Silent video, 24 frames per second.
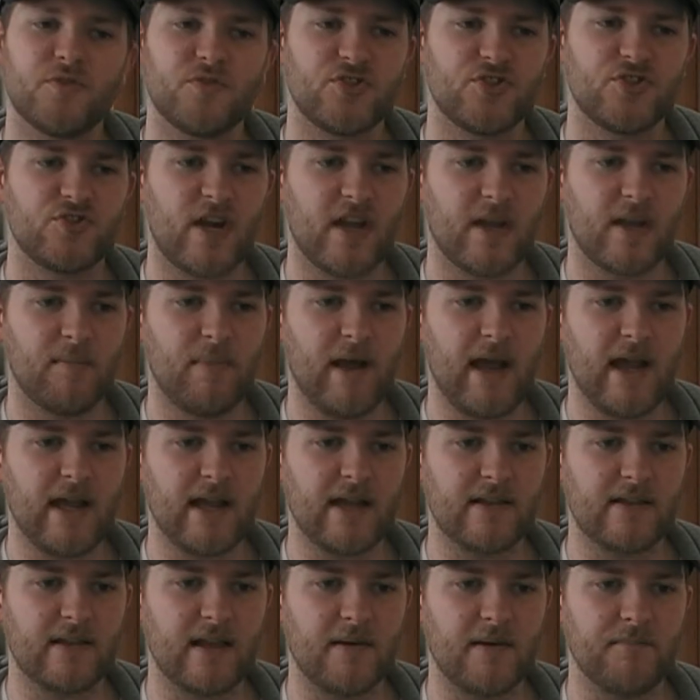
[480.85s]
to strike back
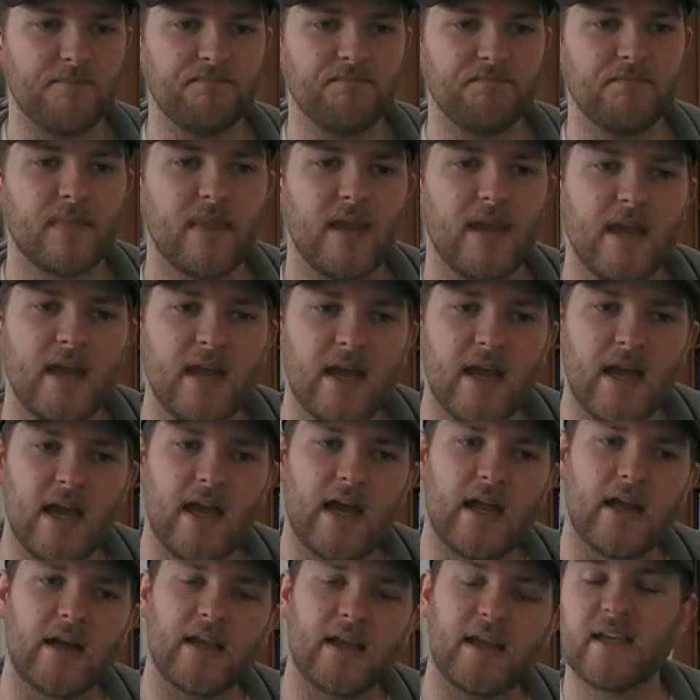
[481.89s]
at them,
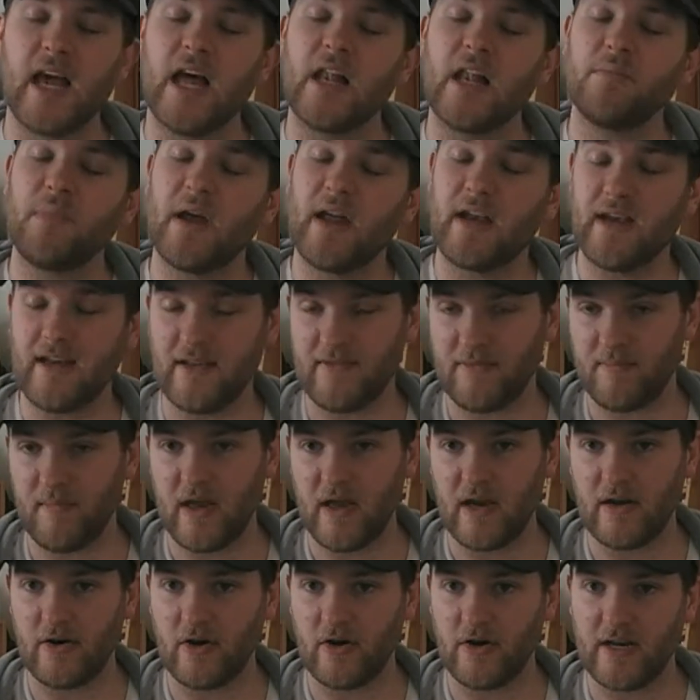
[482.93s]
and Galba and his
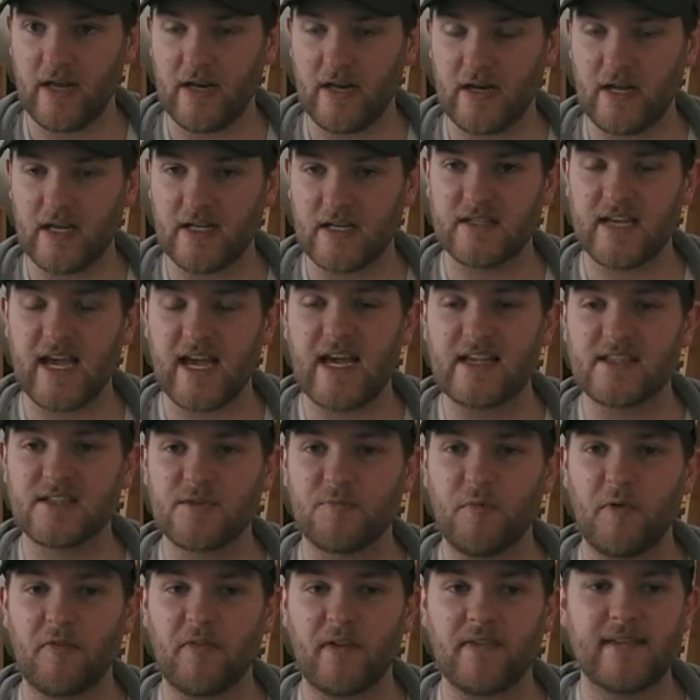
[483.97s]
men are then
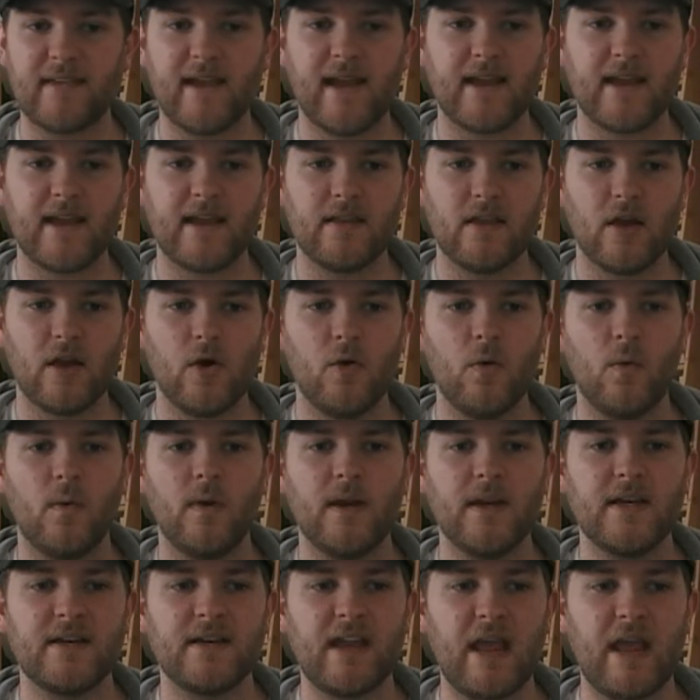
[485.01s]
tasked with attacking the
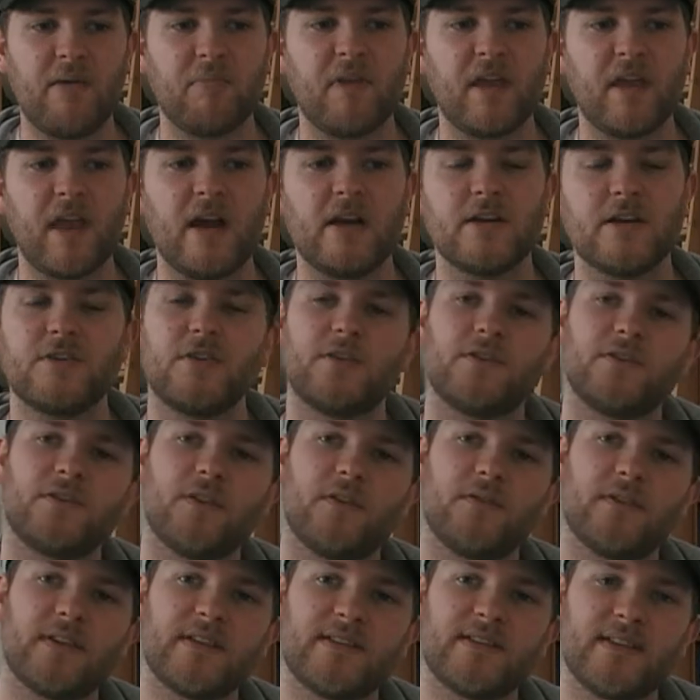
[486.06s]
only named characters
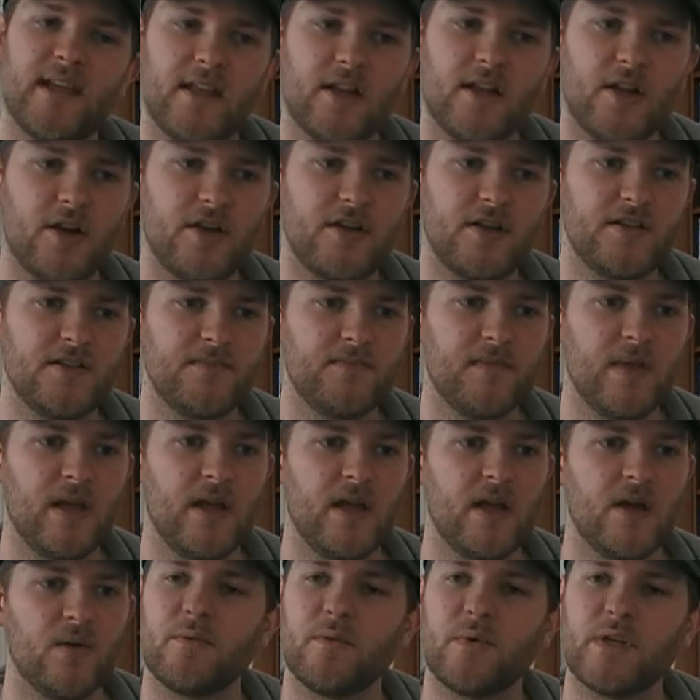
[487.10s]
of the settlers,
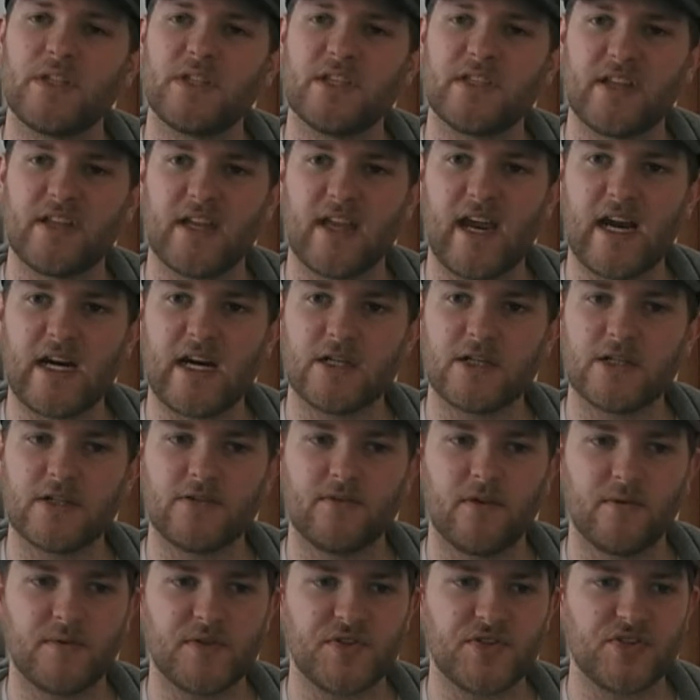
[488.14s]
which is the characters
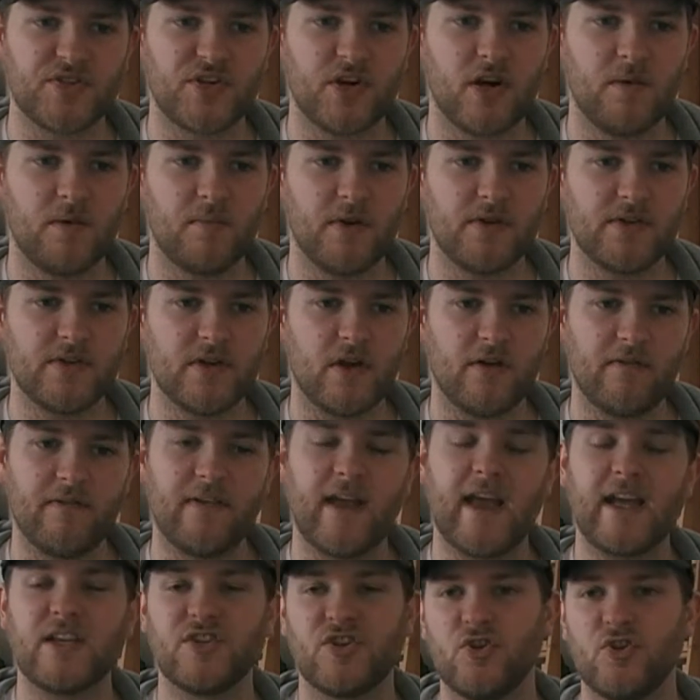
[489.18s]
from the Sermon of
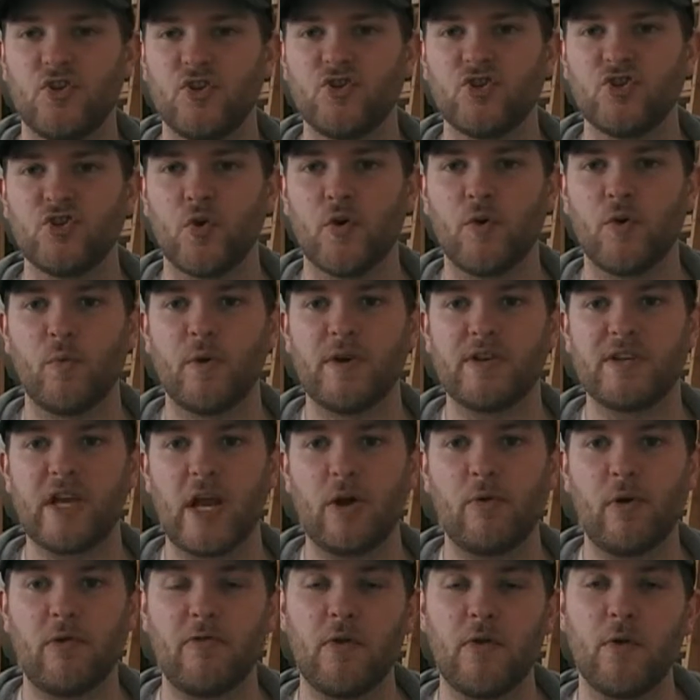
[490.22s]
Exodus short, which I
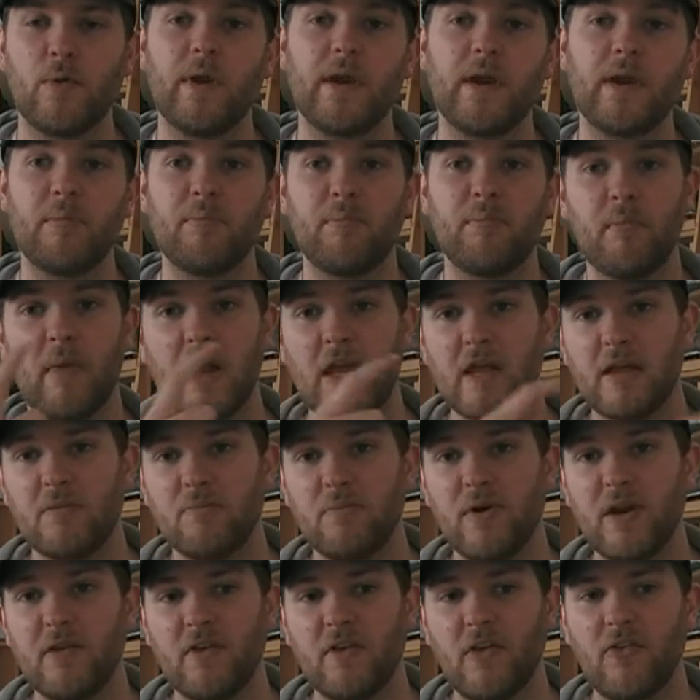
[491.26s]
reviewed in my
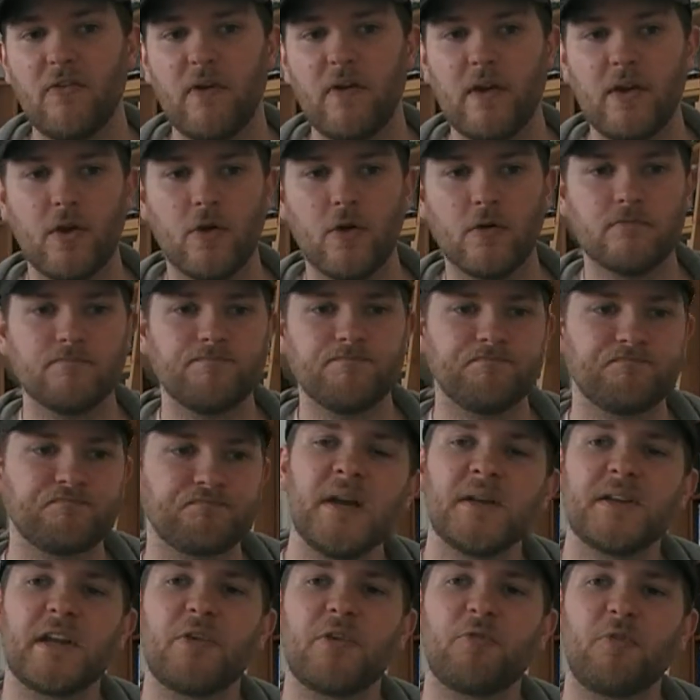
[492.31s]
previous video.
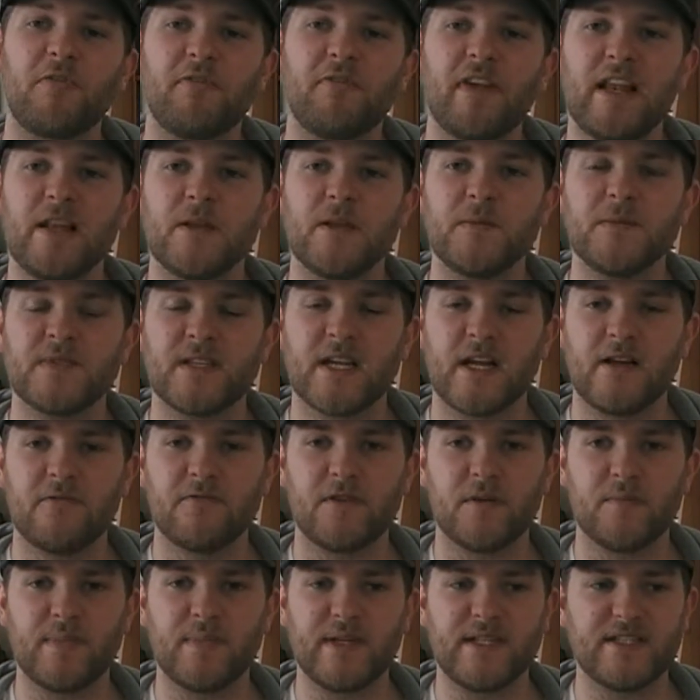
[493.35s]
They reveal themselves
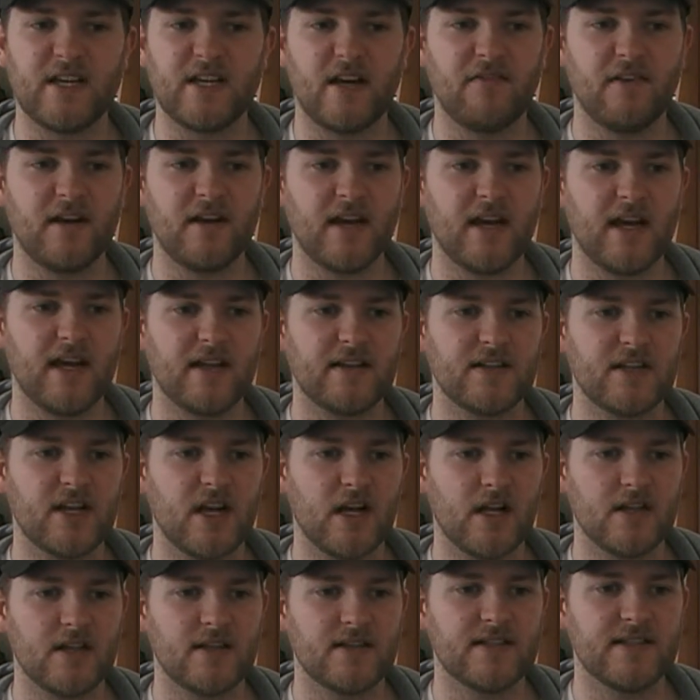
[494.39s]
to be Davanite
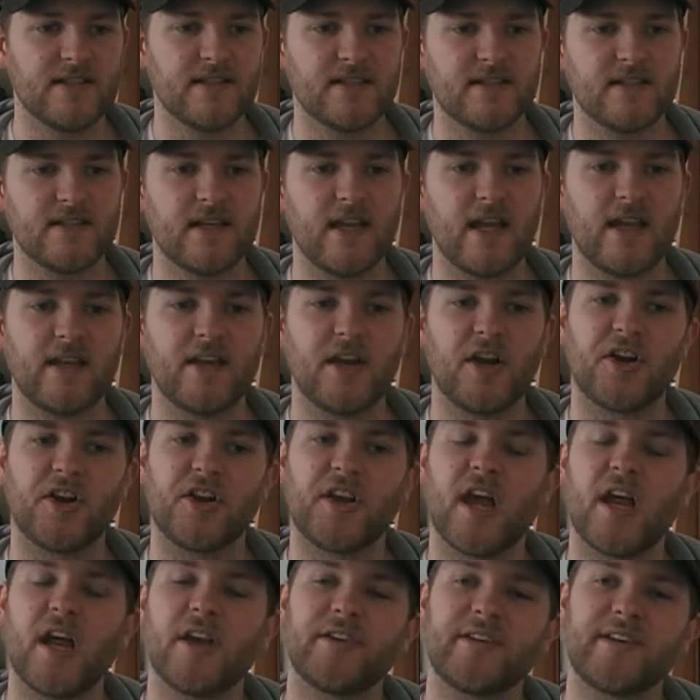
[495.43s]
cultists, and they are
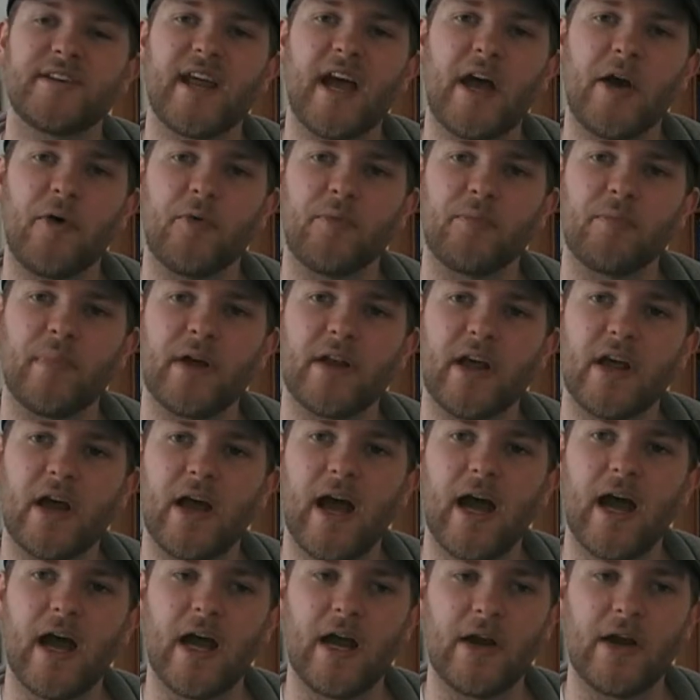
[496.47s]
gunned down by the
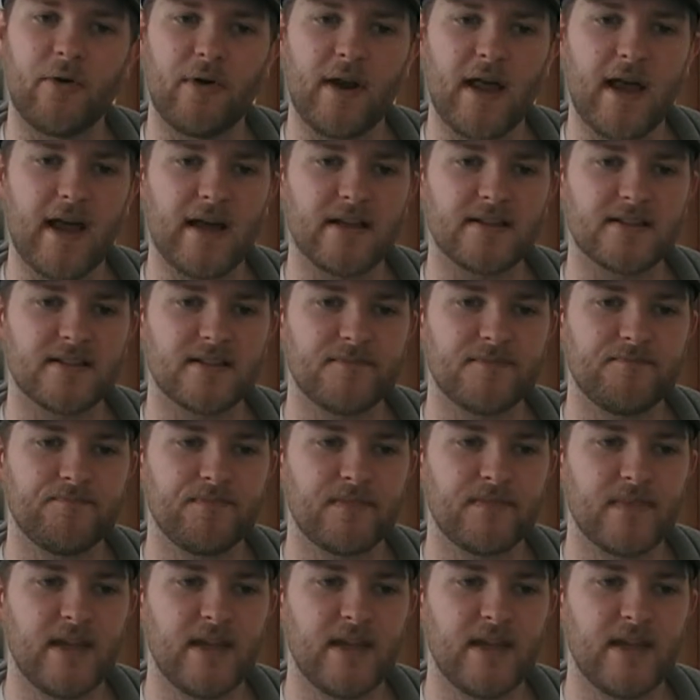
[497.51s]
Iron Hands.